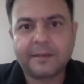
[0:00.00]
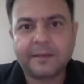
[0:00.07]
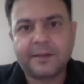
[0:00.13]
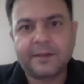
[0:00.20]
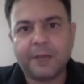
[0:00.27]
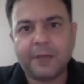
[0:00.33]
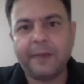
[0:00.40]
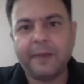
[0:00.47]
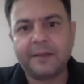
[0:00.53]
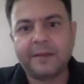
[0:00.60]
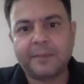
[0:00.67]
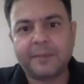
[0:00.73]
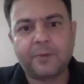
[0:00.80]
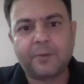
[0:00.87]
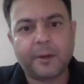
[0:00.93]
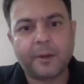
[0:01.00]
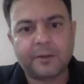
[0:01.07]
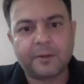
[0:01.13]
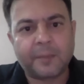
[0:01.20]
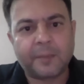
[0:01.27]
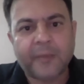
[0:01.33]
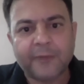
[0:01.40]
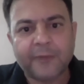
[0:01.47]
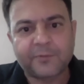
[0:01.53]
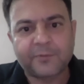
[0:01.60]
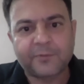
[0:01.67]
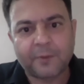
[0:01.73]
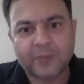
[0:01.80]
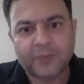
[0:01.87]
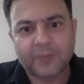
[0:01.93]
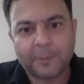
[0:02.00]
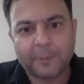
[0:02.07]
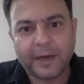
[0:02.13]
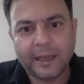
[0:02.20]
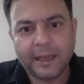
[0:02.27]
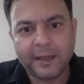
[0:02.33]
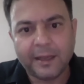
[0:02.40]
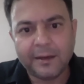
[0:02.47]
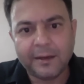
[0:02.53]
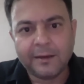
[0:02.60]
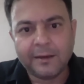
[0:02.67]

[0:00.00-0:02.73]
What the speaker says: receiving some gifts from somebody